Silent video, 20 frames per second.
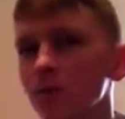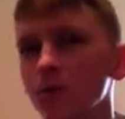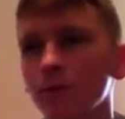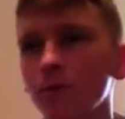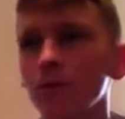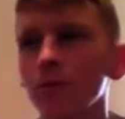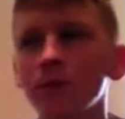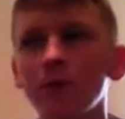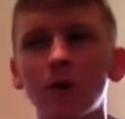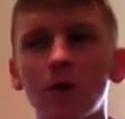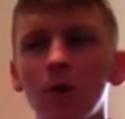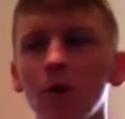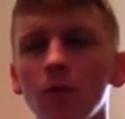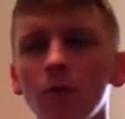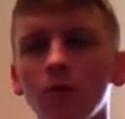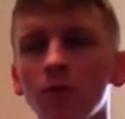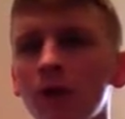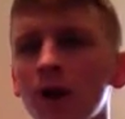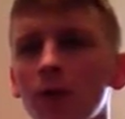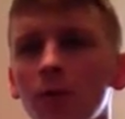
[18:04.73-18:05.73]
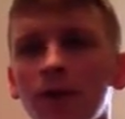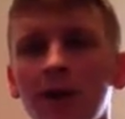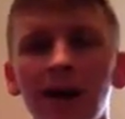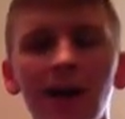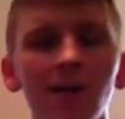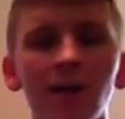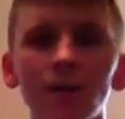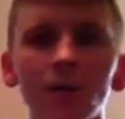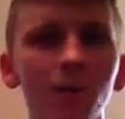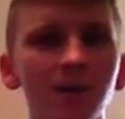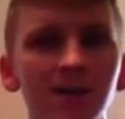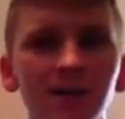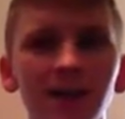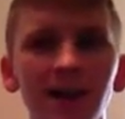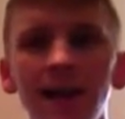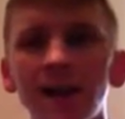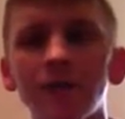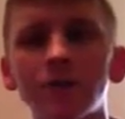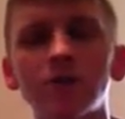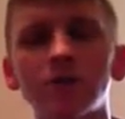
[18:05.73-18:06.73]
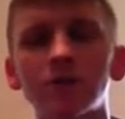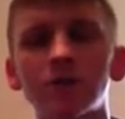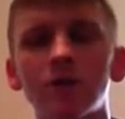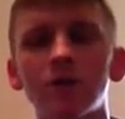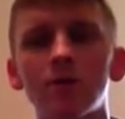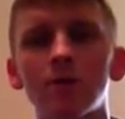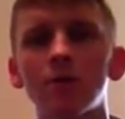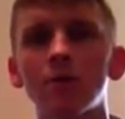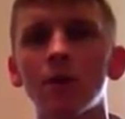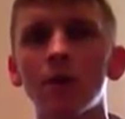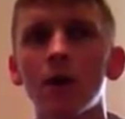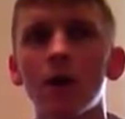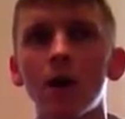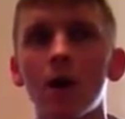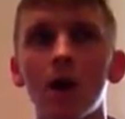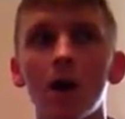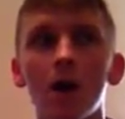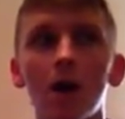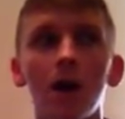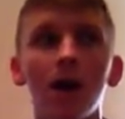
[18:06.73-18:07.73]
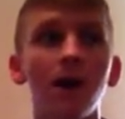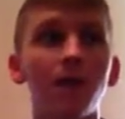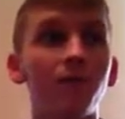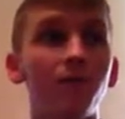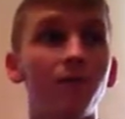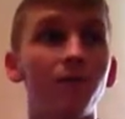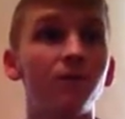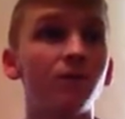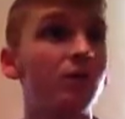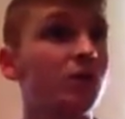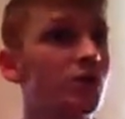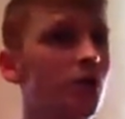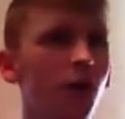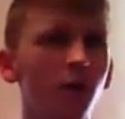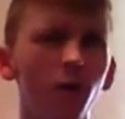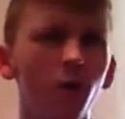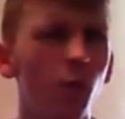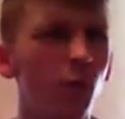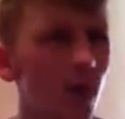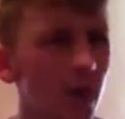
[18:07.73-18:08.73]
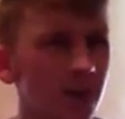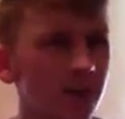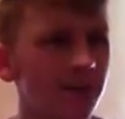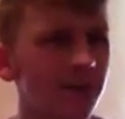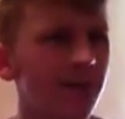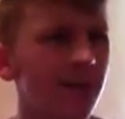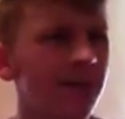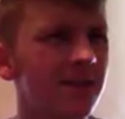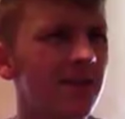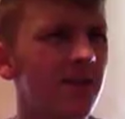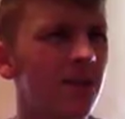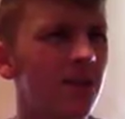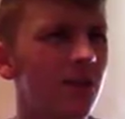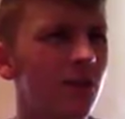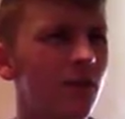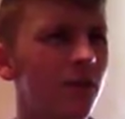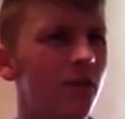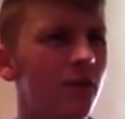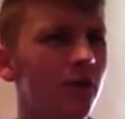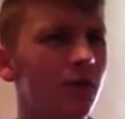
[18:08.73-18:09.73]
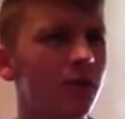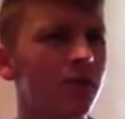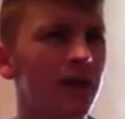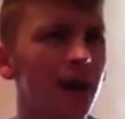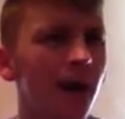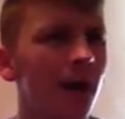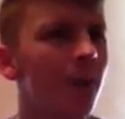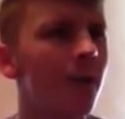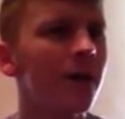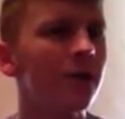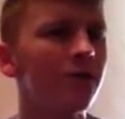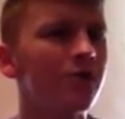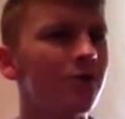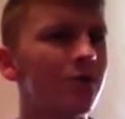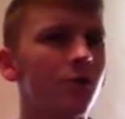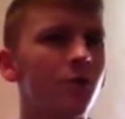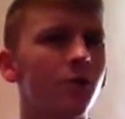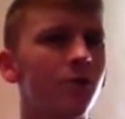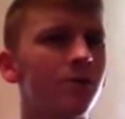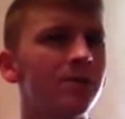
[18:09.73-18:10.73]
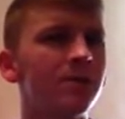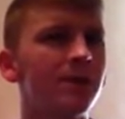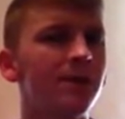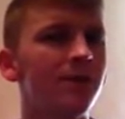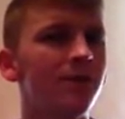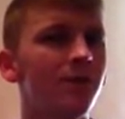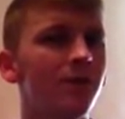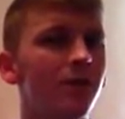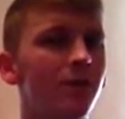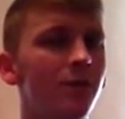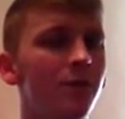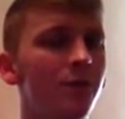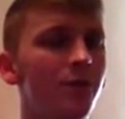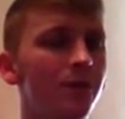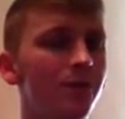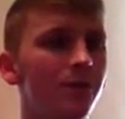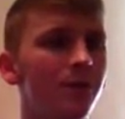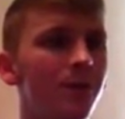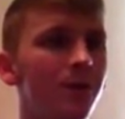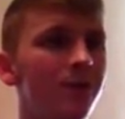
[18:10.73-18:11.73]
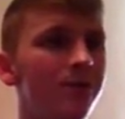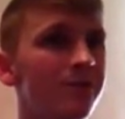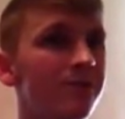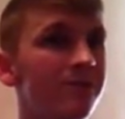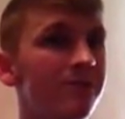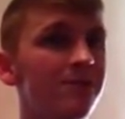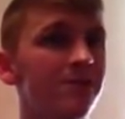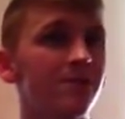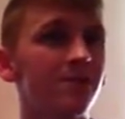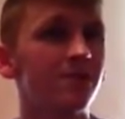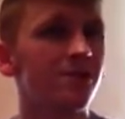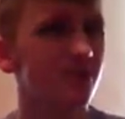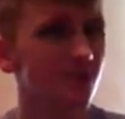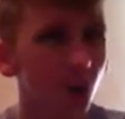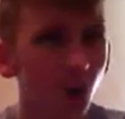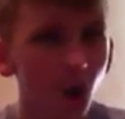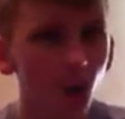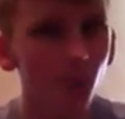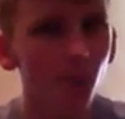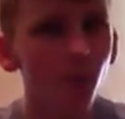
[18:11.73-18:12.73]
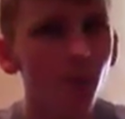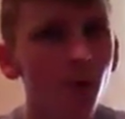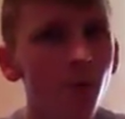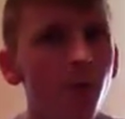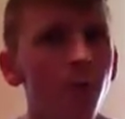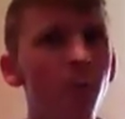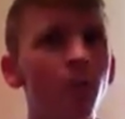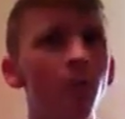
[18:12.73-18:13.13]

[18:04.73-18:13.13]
They've already gone the route and had a US title, so if Cesaro wins and gets a Universal title match, you could always give the Universal belt to Cesaro,